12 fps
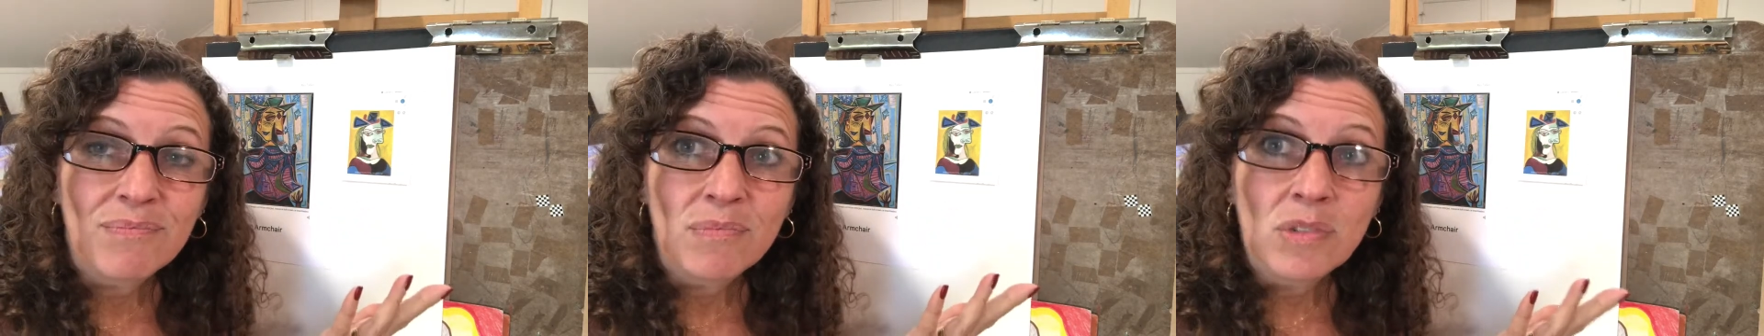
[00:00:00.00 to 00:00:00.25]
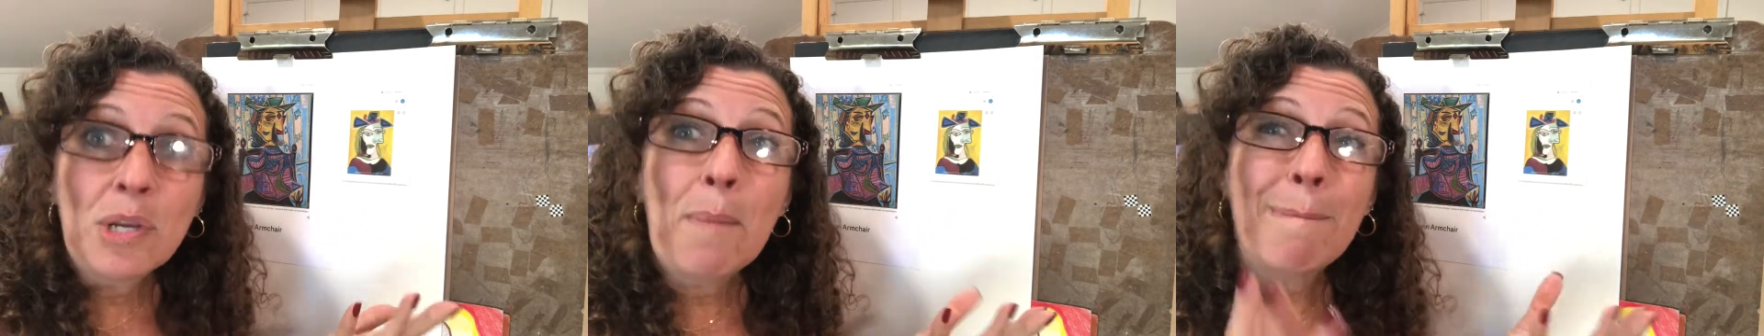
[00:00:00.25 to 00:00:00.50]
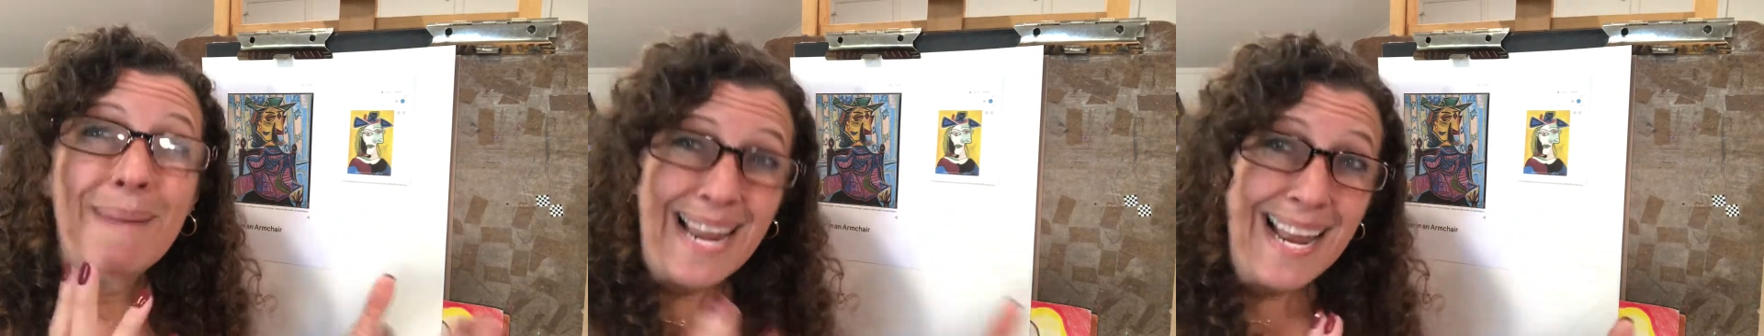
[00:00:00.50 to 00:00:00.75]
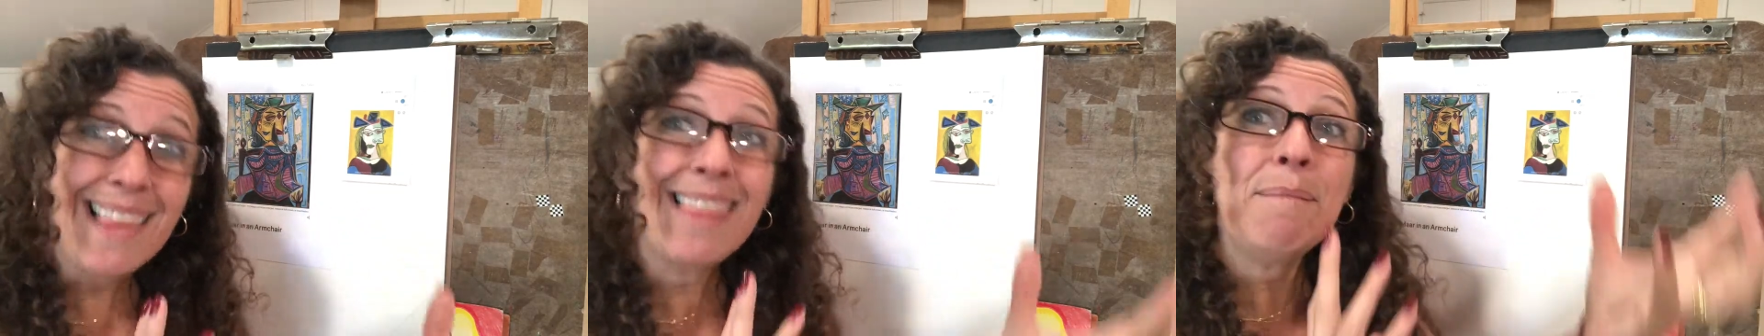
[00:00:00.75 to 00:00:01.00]
to
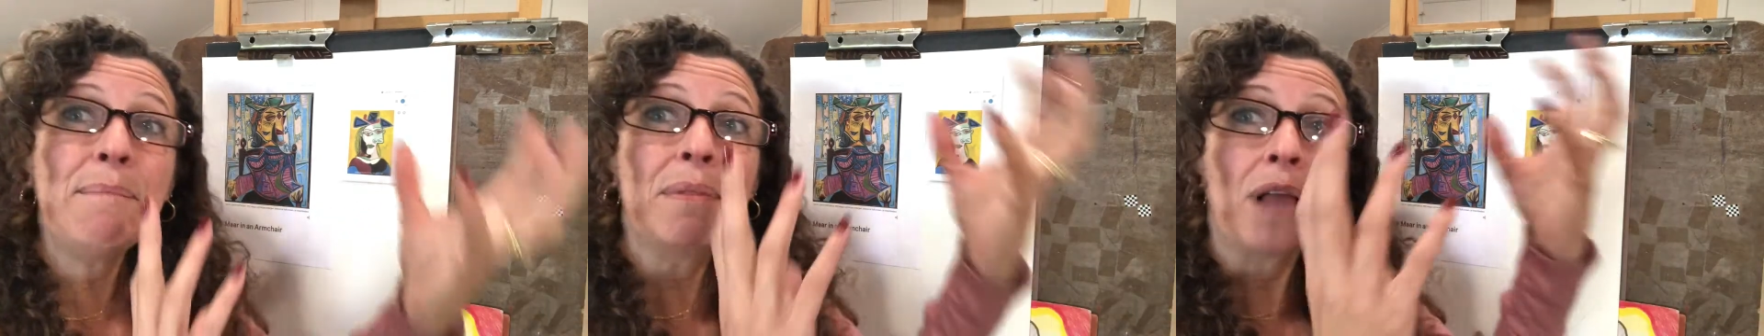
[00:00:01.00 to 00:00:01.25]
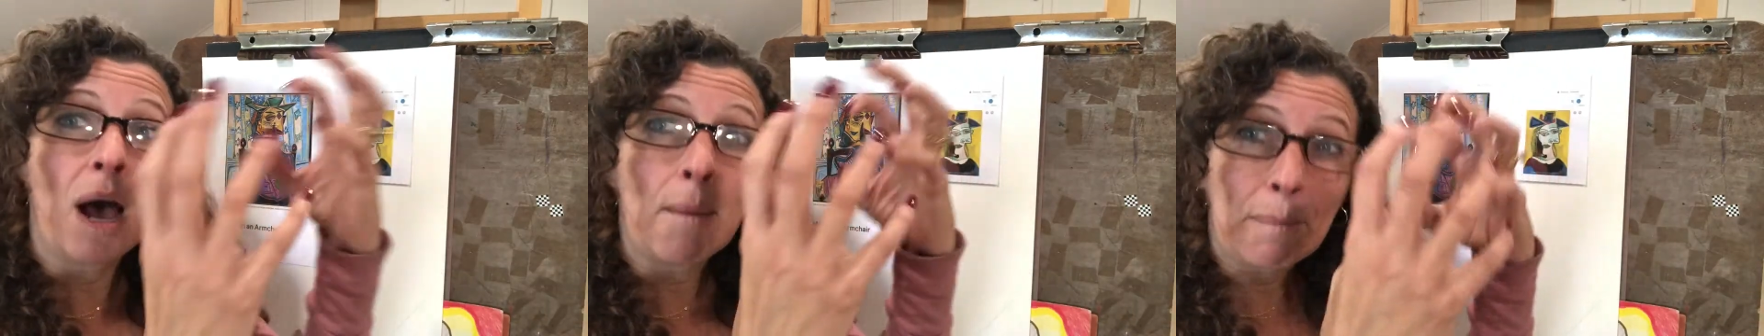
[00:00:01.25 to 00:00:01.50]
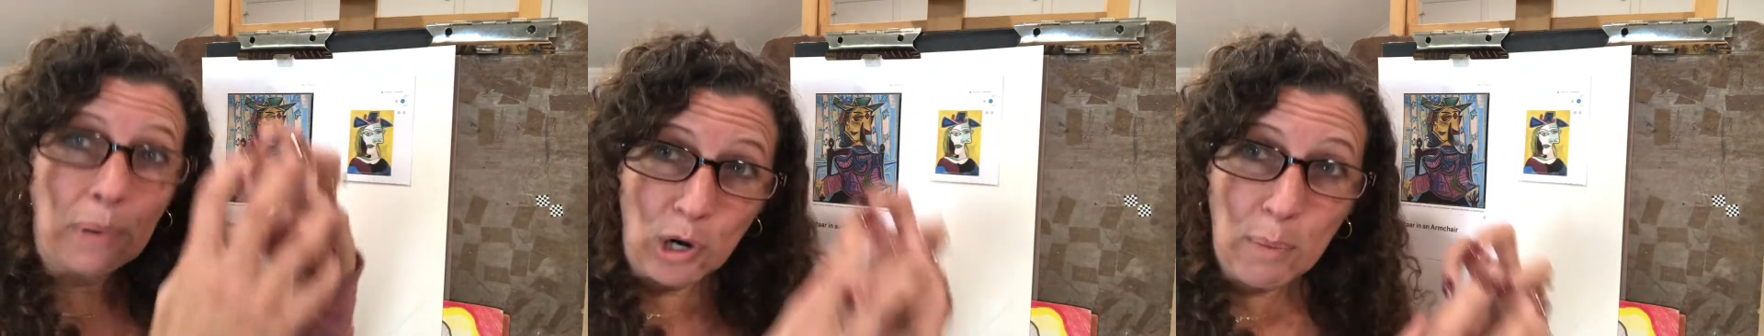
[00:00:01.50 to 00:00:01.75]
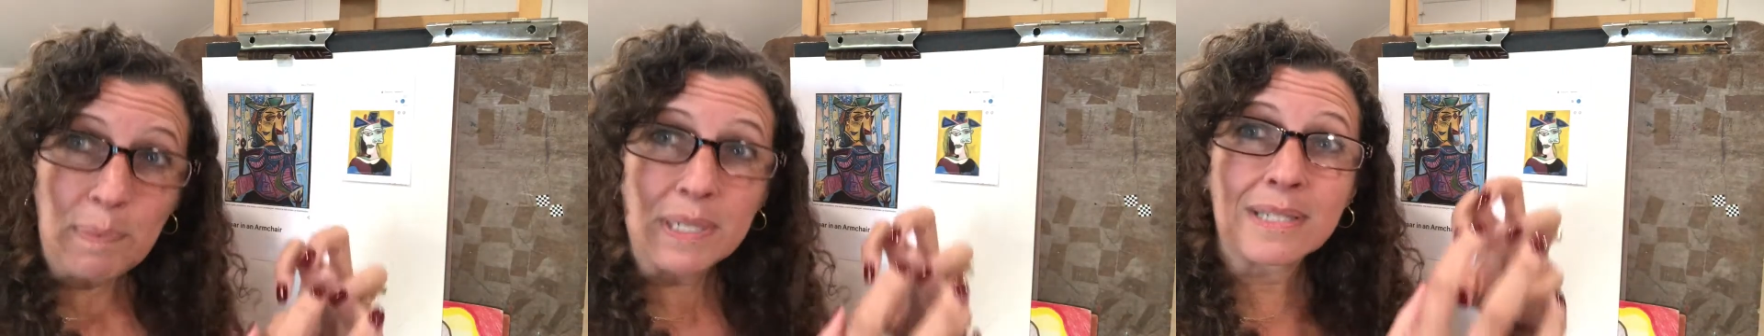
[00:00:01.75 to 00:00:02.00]
make them on
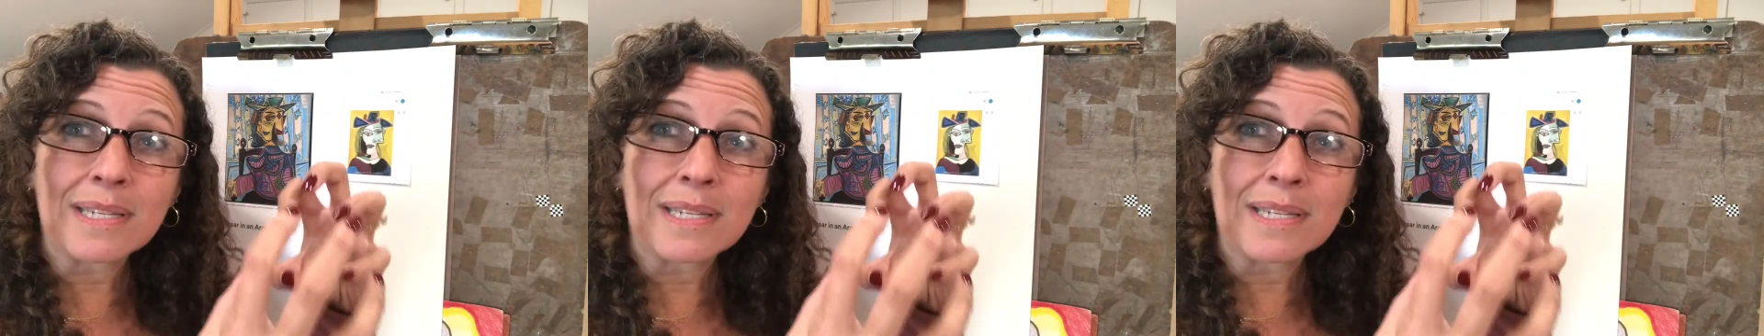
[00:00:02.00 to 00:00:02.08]
purpose